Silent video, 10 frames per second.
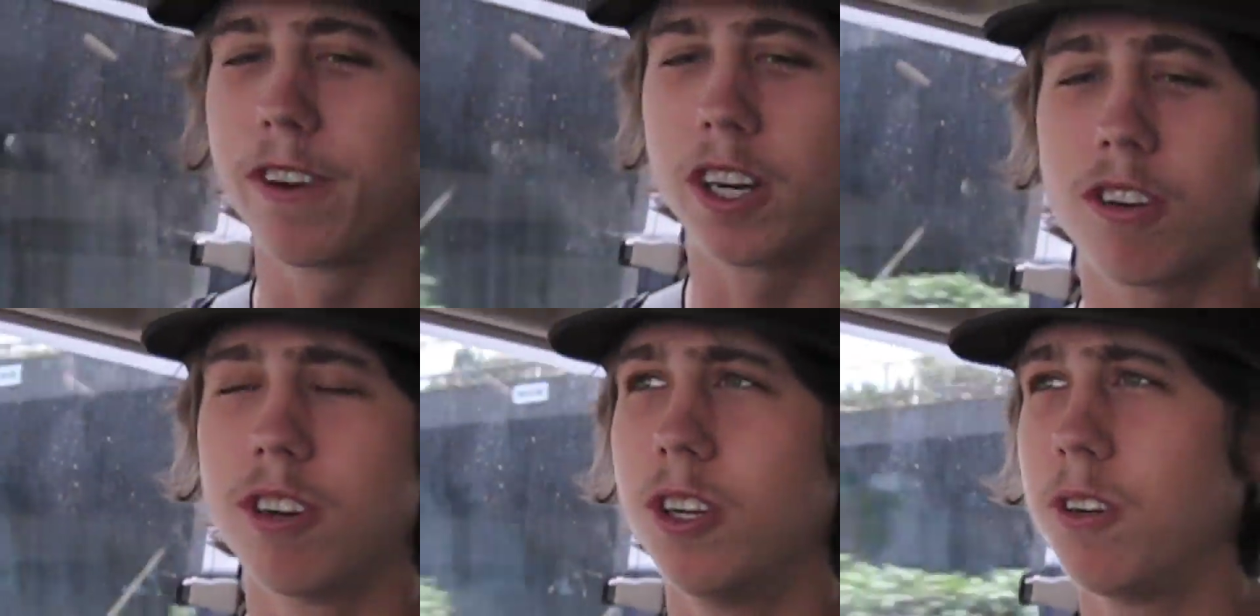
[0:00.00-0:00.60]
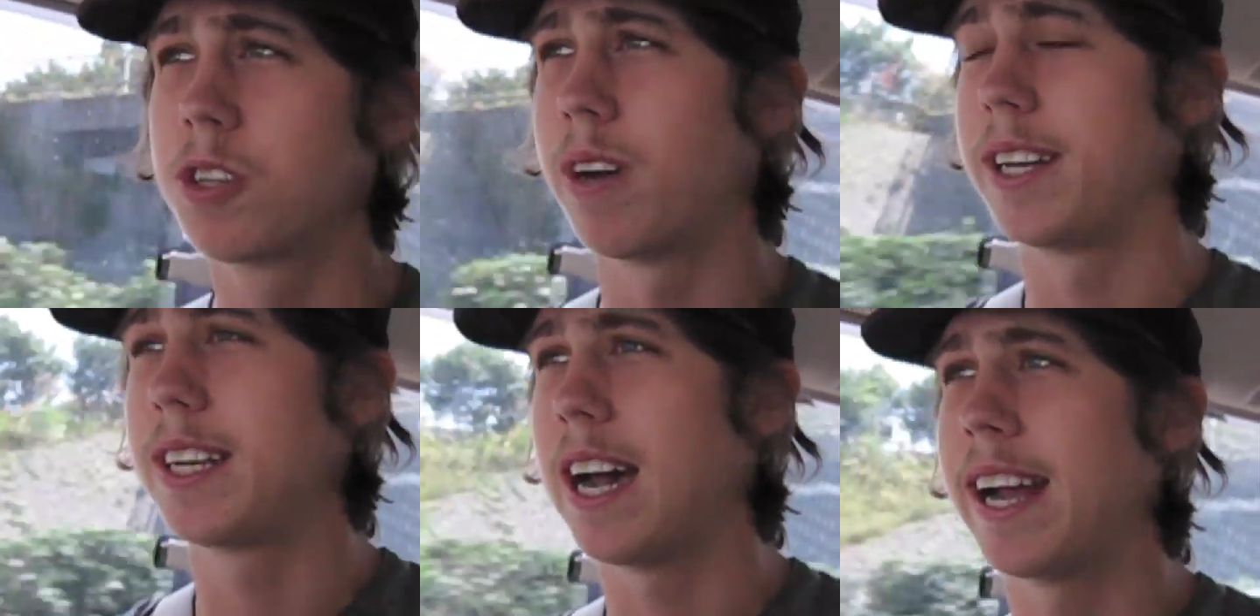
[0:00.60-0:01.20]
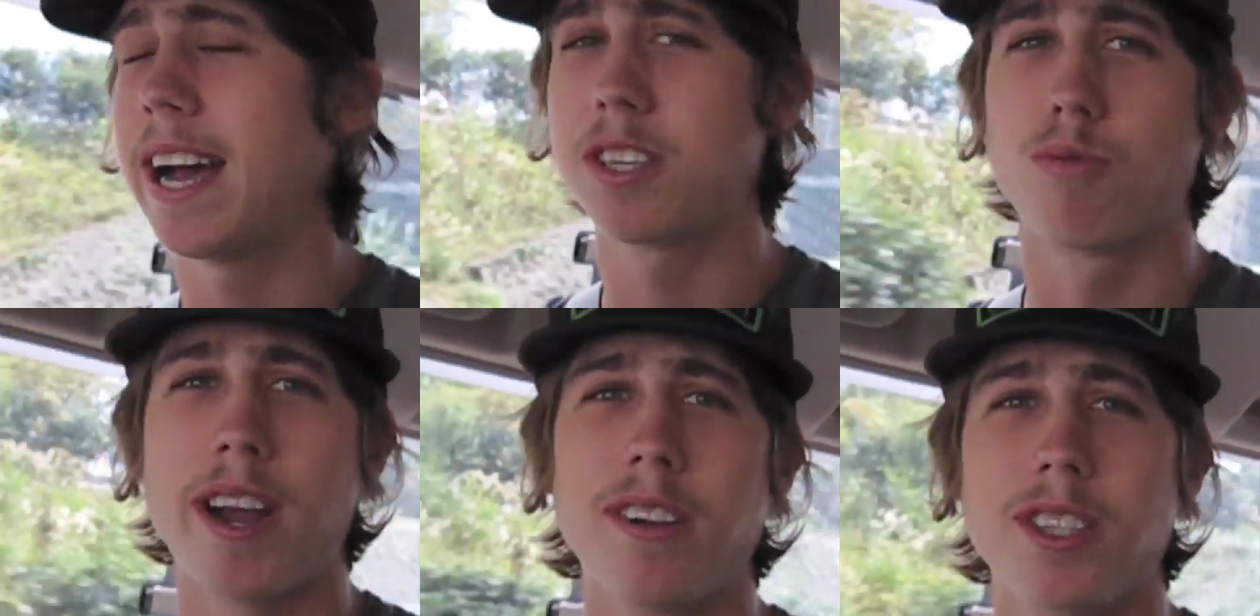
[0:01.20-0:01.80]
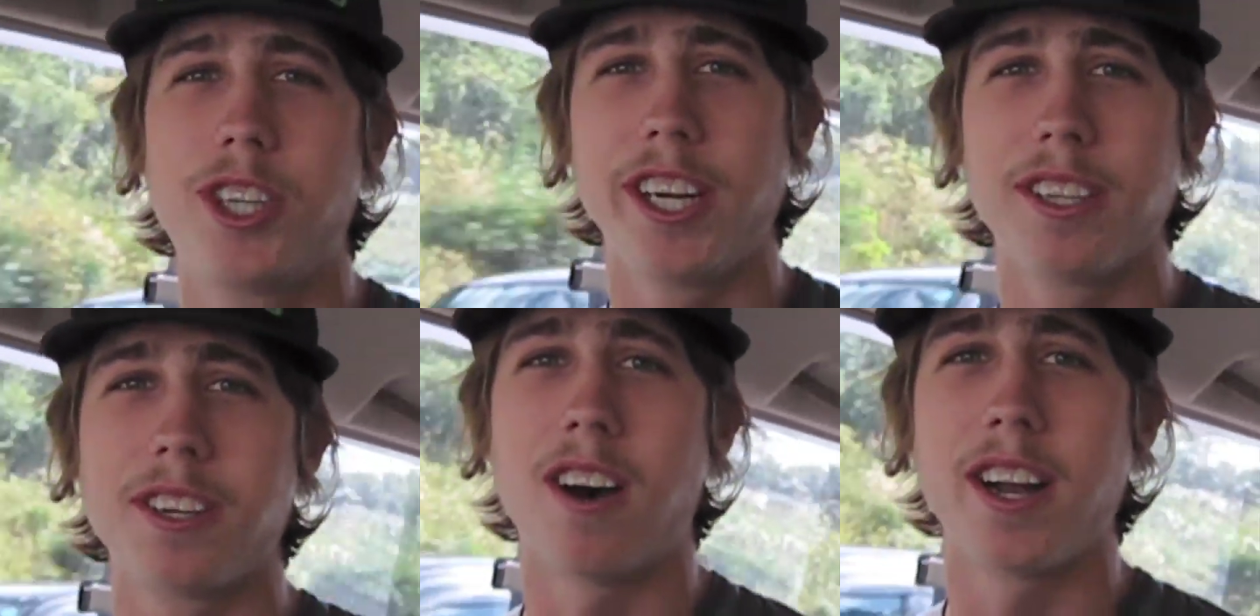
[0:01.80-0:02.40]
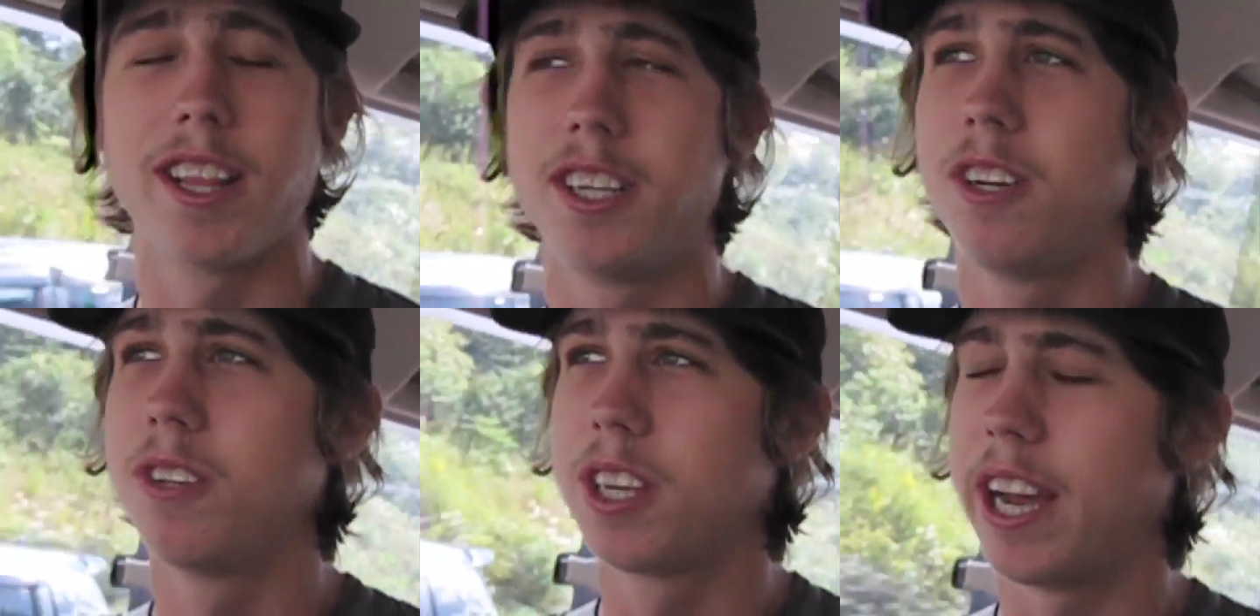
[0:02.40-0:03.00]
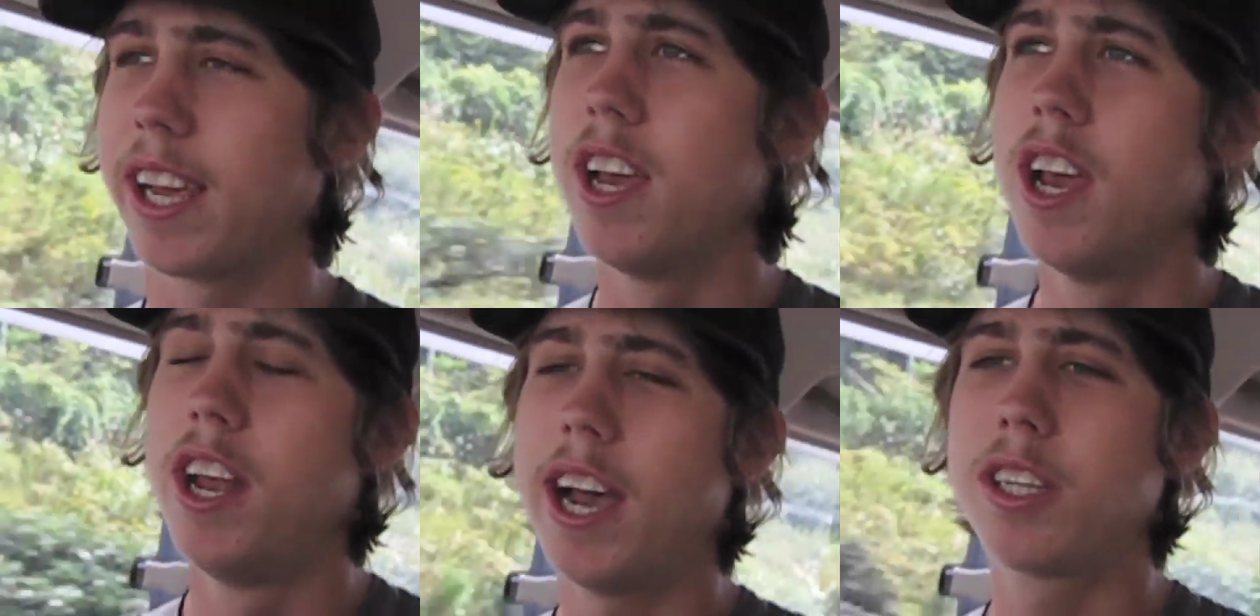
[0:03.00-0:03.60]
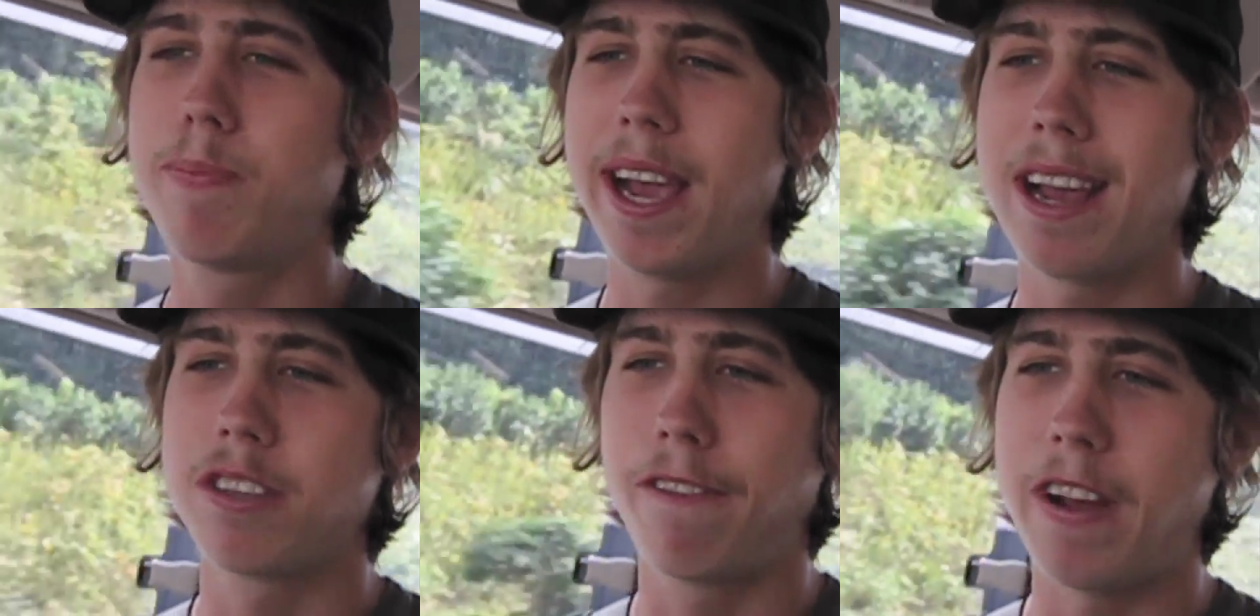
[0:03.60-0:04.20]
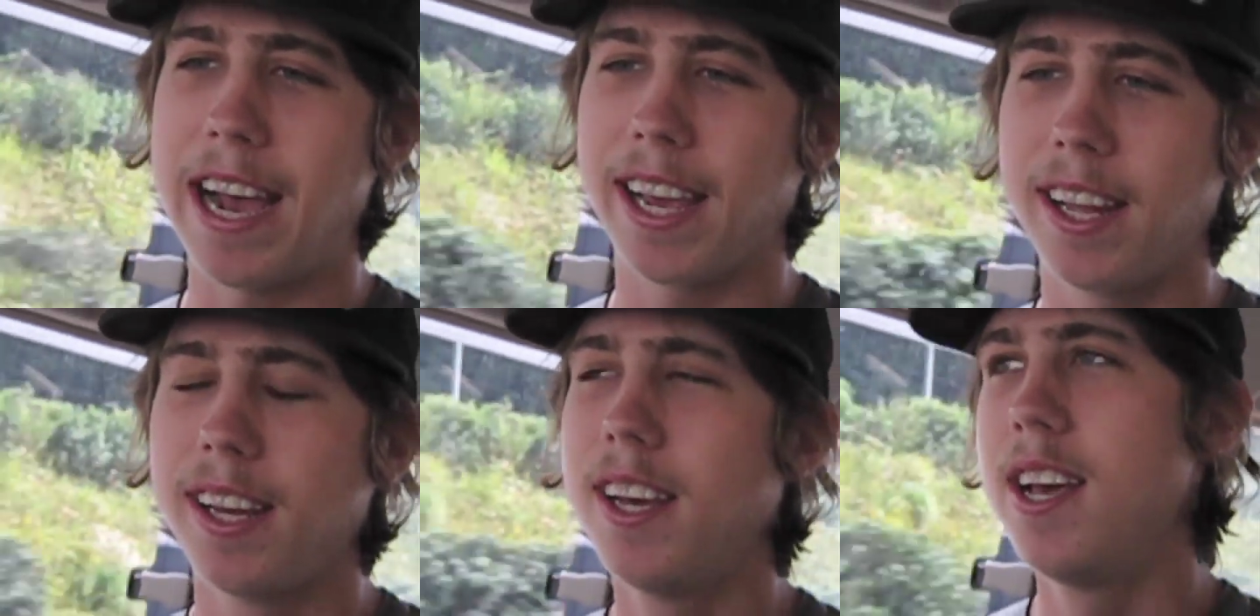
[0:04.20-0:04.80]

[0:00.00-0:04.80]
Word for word: for crew, so I had tight-ass Reynolds jeans on, and the dude's like, nice pants, faggot.